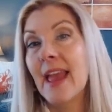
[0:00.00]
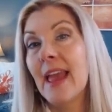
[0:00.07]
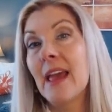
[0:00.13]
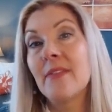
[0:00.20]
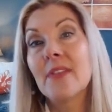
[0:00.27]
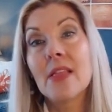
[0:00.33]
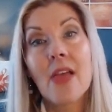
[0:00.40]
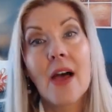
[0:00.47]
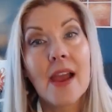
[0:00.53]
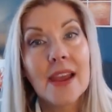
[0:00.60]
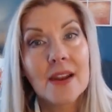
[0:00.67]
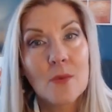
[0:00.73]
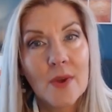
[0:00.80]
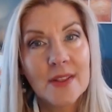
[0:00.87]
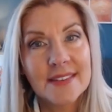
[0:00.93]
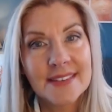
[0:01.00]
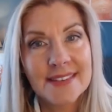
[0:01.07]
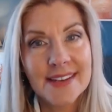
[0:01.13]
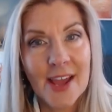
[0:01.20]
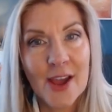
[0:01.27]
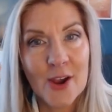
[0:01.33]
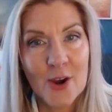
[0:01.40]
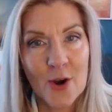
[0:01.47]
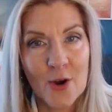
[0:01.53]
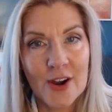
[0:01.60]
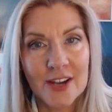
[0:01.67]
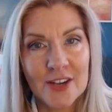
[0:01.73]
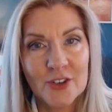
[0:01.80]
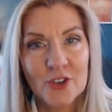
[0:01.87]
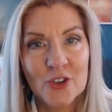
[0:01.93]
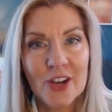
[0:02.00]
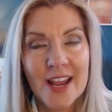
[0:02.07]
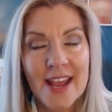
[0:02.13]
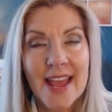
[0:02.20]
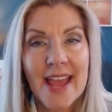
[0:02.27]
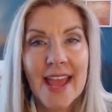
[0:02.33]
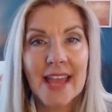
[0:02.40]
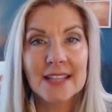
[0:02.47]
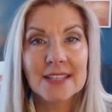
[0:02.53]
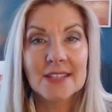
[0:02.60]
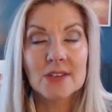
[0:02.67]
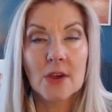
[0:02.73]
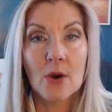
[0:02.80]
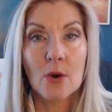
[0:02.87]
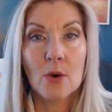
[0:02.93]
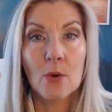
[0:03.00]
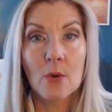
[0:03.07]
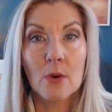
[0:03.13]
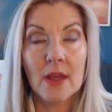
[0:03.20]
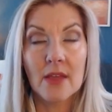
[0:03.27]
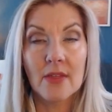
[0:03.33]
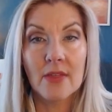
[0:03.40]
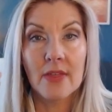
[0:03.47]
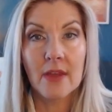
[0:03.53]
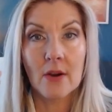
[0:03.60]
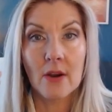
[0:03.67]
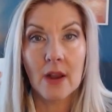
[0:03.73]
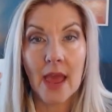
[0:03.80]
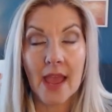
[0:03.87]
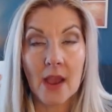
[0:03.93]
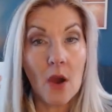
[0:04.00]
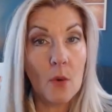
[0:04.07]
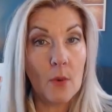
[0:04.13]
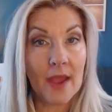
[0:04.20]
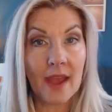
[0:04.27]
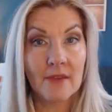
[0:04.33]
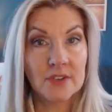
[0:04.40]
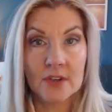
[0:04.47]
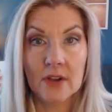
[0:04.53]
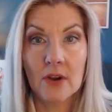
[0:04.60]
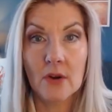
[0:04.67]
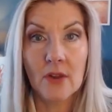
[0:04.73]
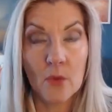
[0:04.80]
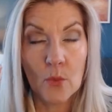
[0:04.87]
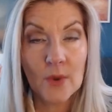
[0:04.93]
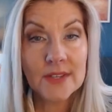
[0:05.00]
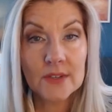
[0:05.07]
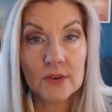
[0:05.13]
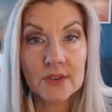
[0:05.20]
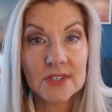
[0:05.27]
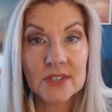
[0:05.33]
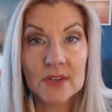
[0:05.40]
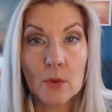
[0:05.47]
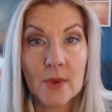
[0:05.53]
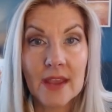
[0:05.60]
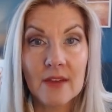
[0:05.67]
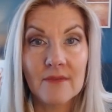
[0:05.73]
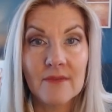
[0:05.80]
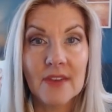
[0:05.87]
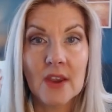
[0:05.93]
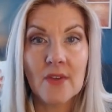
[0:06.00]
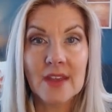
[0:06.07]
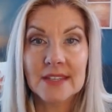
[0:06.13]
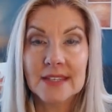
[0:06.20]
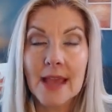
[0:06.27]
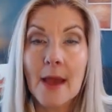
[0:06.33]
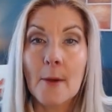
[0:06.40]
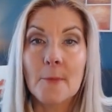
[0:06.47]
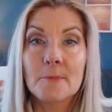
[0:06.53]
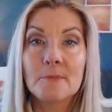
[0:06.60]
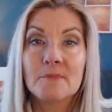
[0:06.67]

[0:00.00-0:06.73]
And the Lion wants to get courage. And so they're like, oh, we have to go to the wizard so we can figure this out.